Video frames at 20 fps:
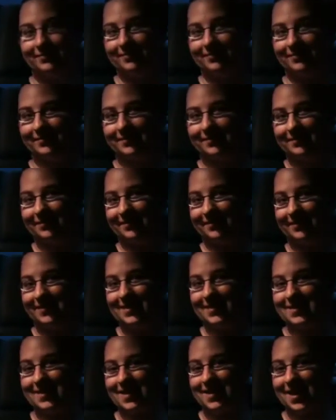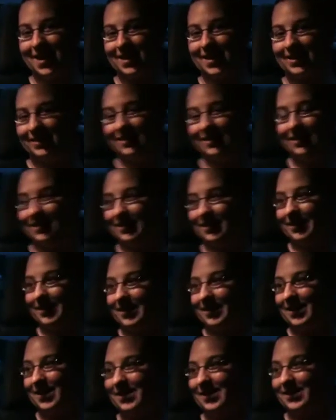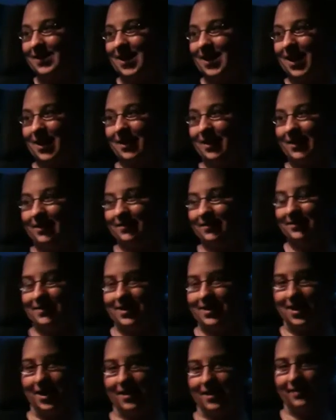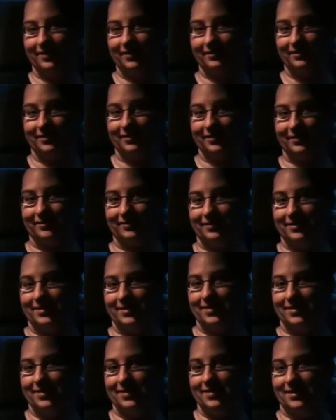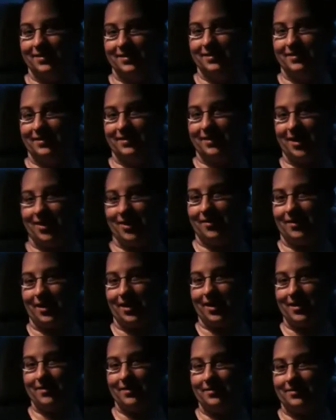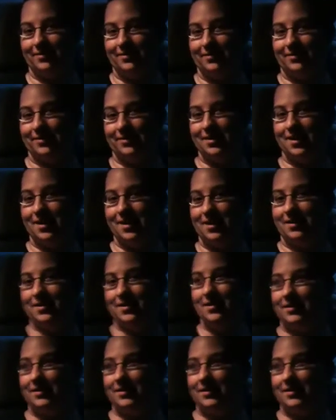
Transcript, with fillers: got three bars out of five in T-Mobile out here in the middle of nowhere, USA.